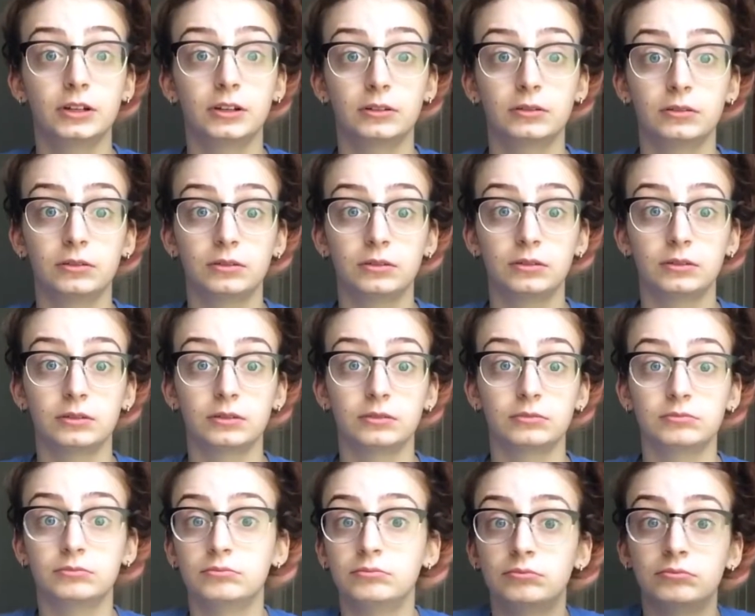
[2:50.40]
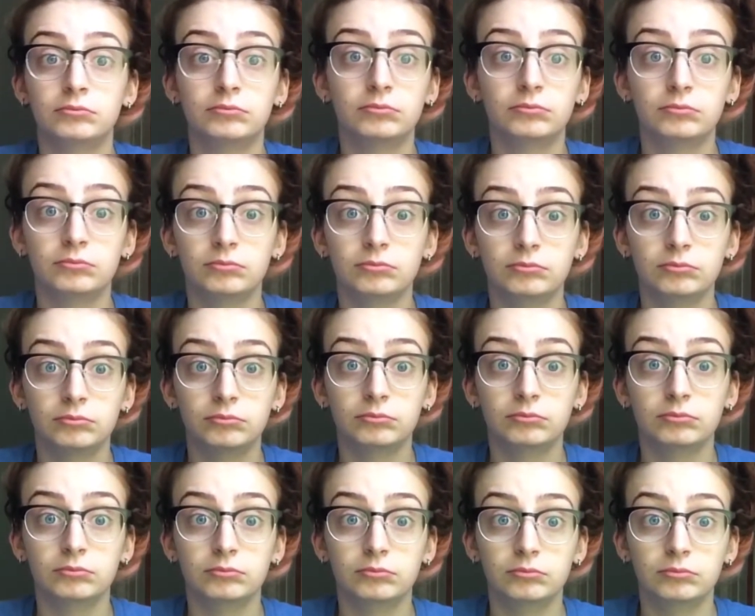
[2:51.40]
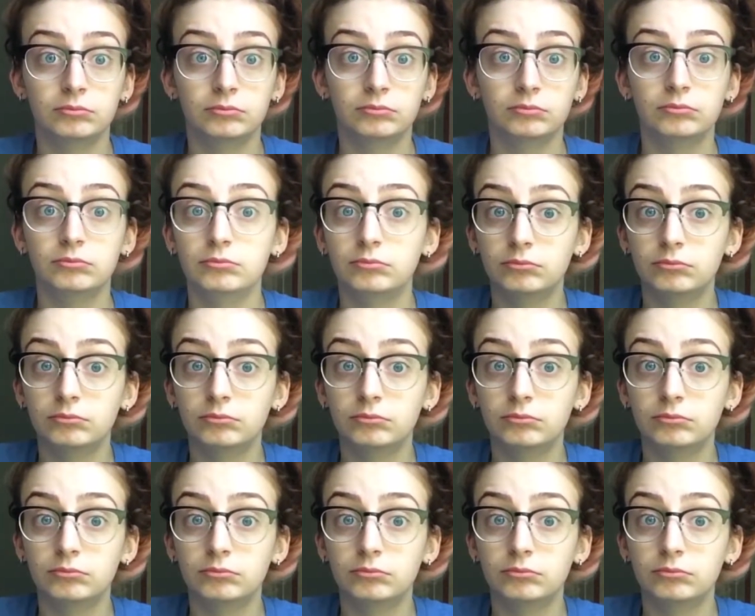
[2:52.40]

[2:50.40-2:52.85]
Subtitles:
Nobody speaks.